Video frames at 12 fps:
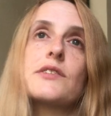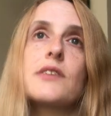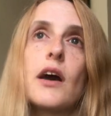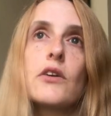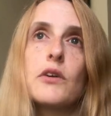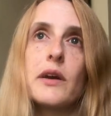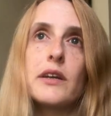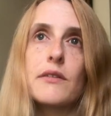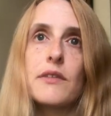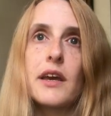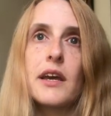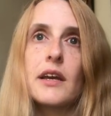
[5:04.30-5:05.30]
sell you
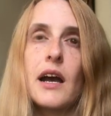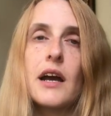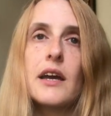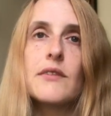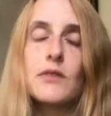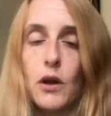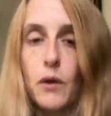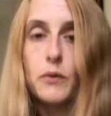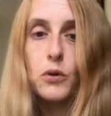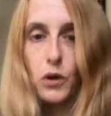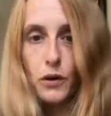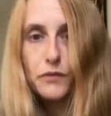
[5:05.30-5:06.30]
anything, even though I'm a
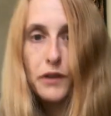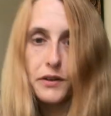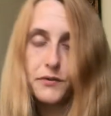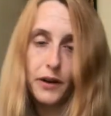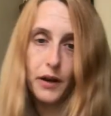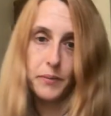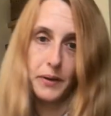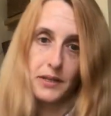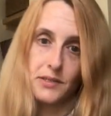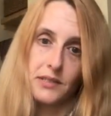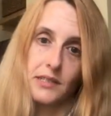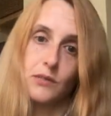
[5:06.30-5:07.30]
qualified
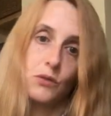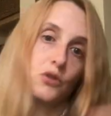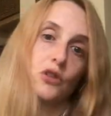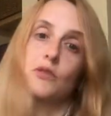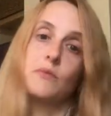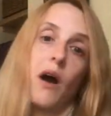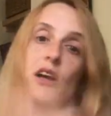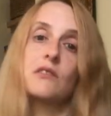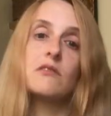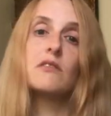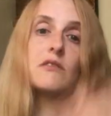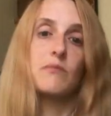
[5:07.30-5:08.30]
therapist. It's all just
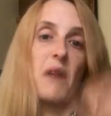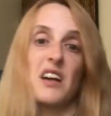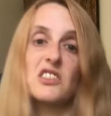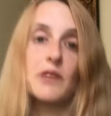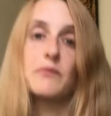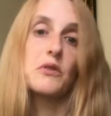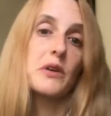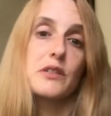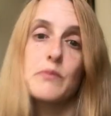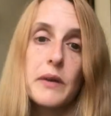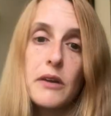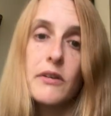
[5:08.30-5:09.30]
my general
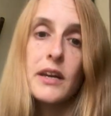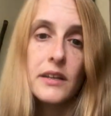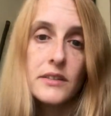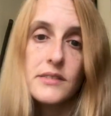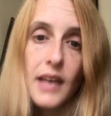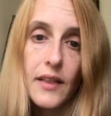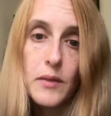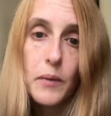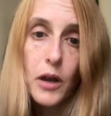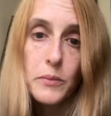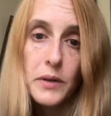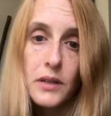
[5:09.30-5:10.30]
experience at the
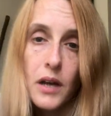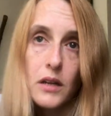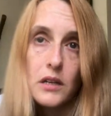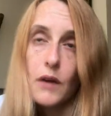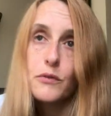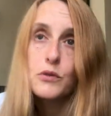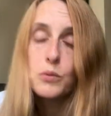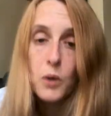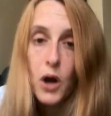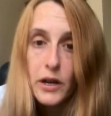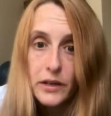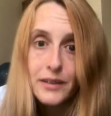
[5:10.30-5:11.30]
moment. I'd love to
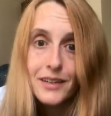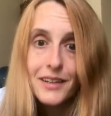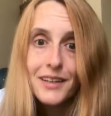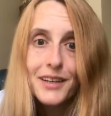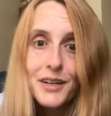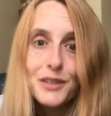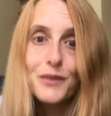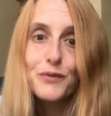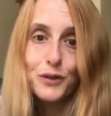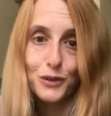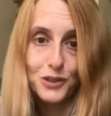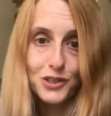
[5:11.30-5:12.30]
work in the
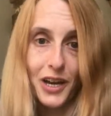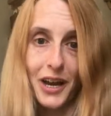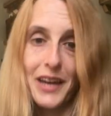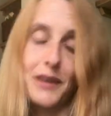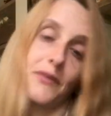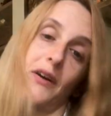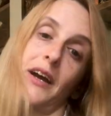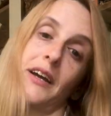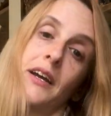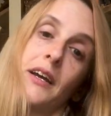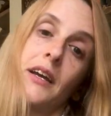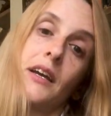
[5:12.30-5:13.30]
future if I
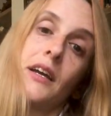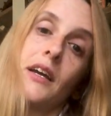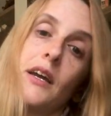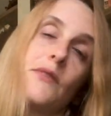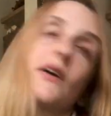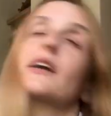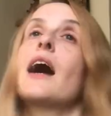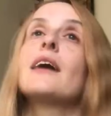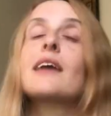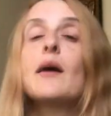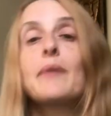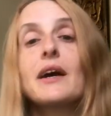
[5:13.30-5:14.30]
can
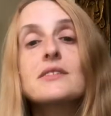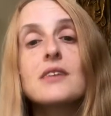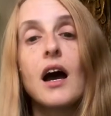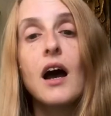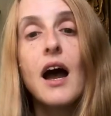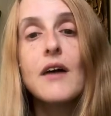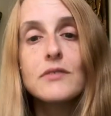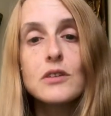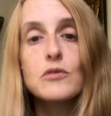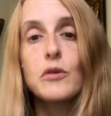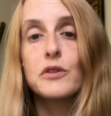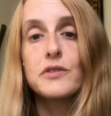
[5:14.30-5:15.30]
get better, have
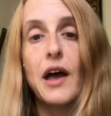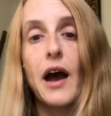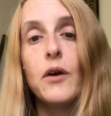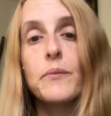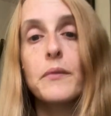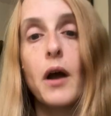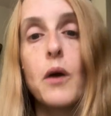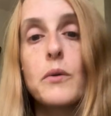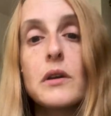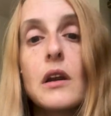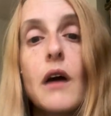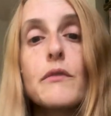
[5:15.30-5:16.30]
these rods out. I
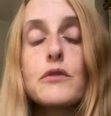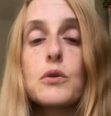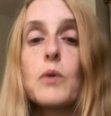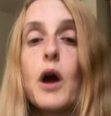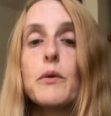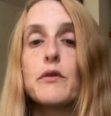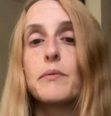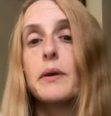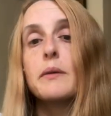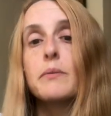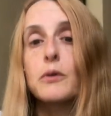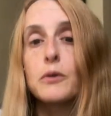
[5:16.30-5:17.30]
would love to work with
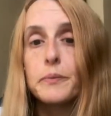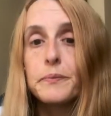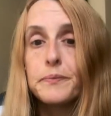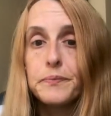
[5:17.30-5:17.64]
people,